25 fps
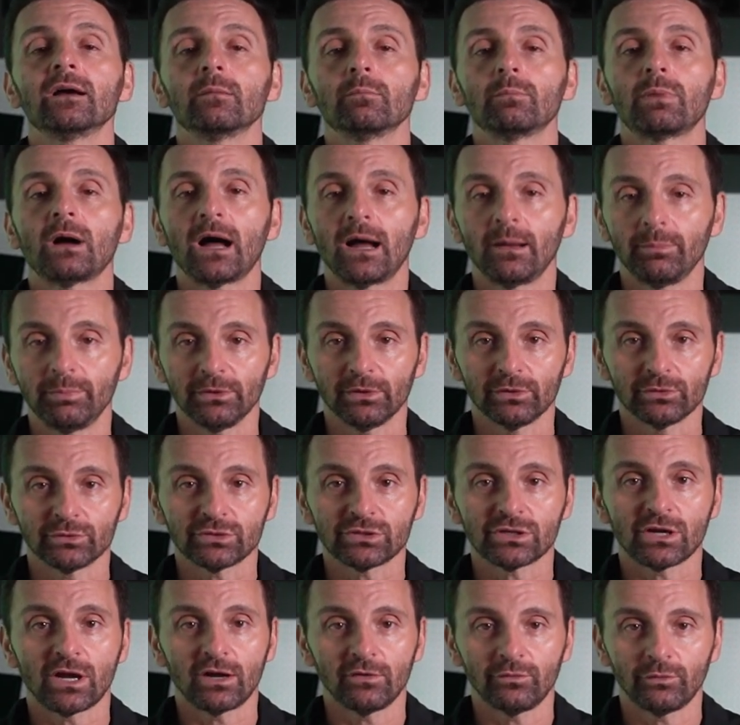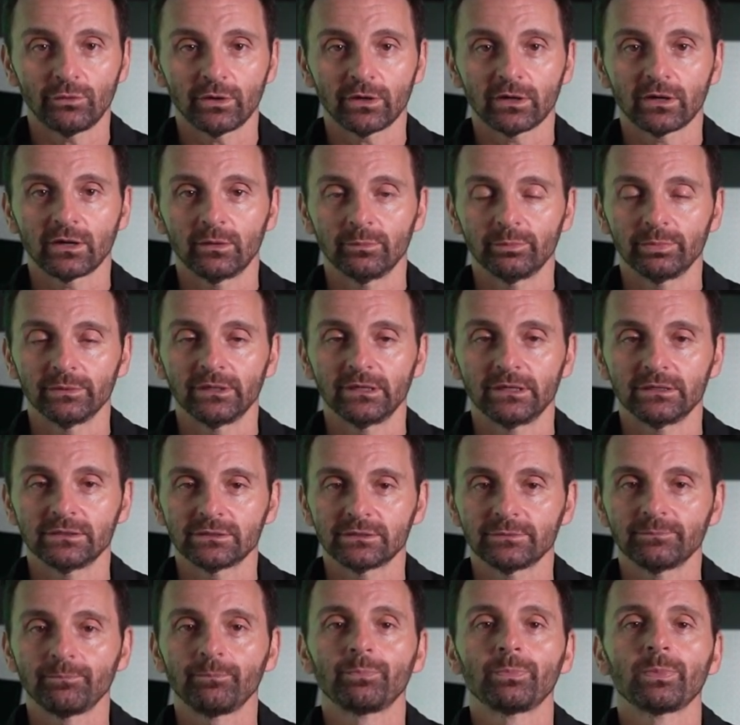popular software
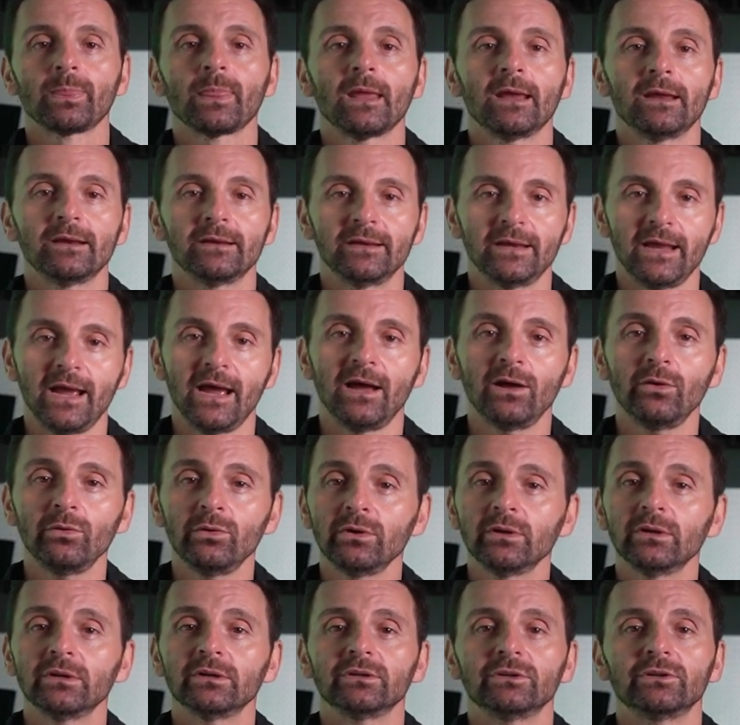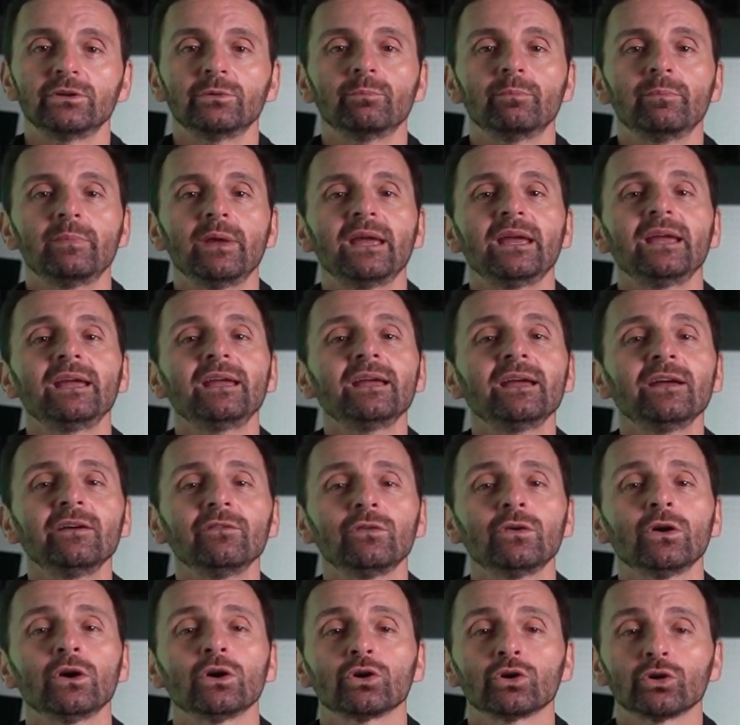companies. Now, you may have
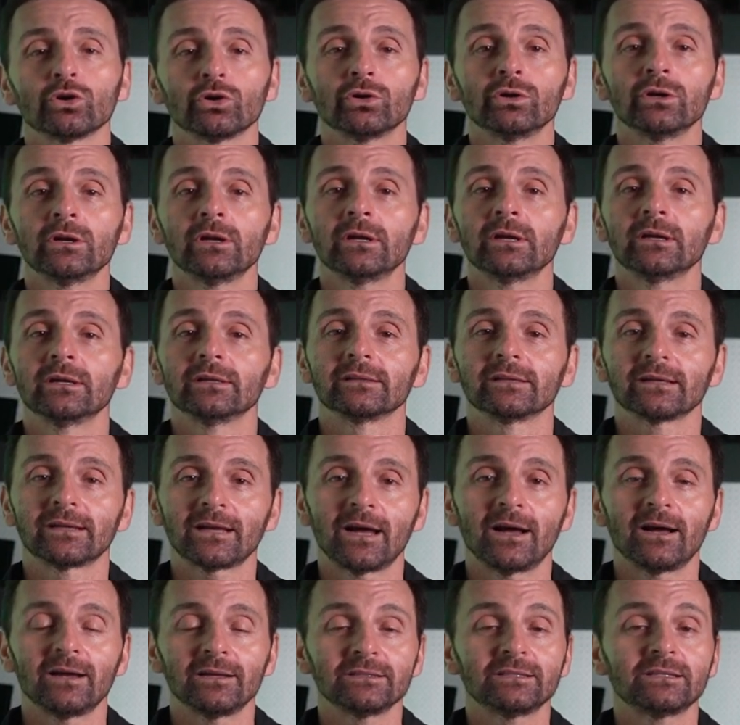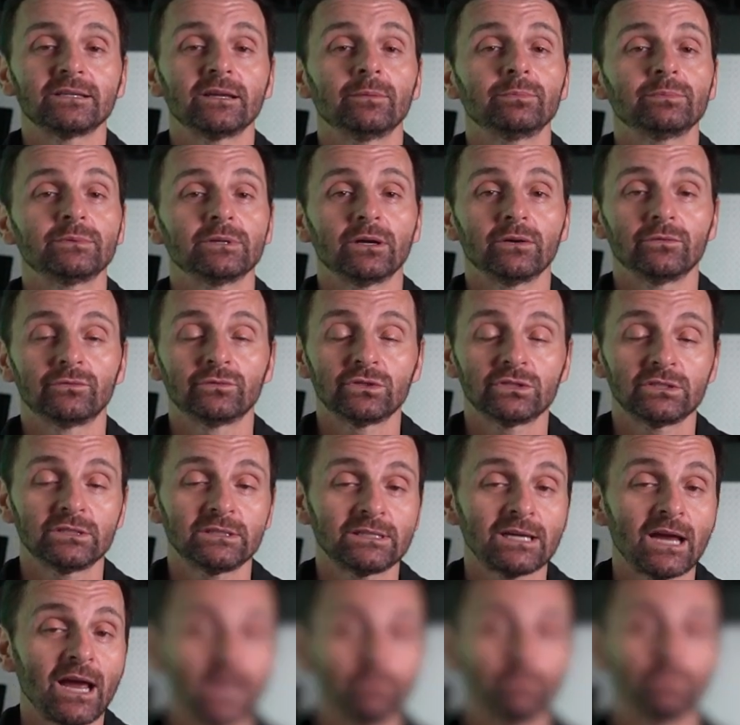heard the concept of
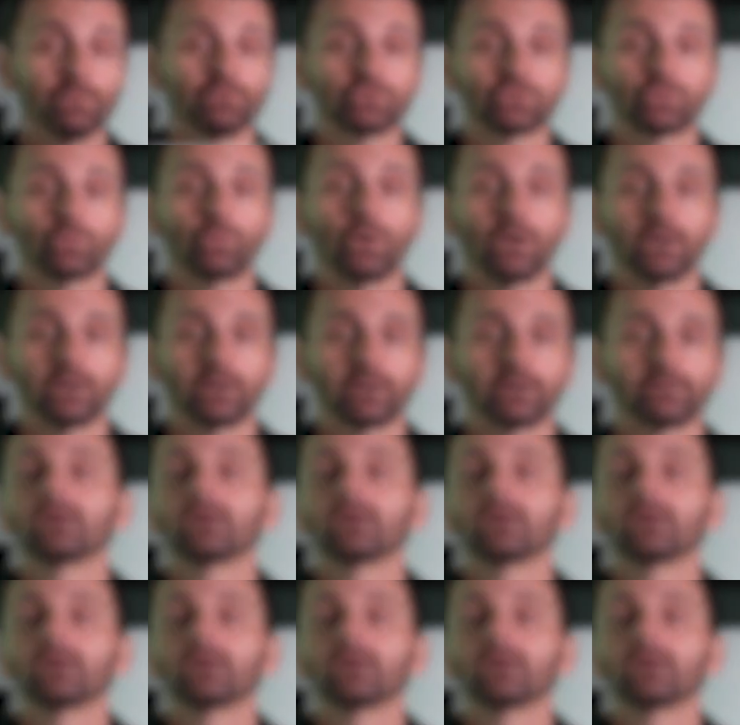typo squatting.